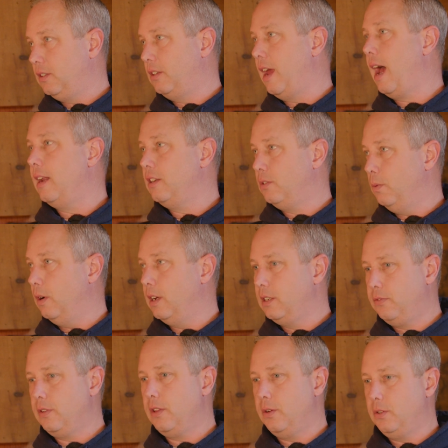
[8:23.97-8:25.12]
status was
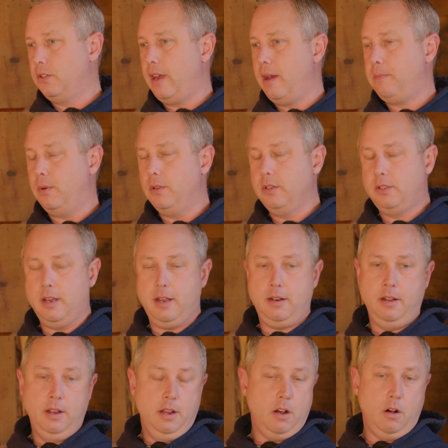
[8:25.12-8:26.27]
for those samples. And
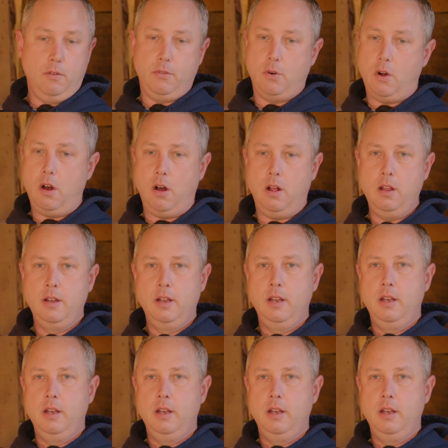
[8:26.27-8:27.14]
overall,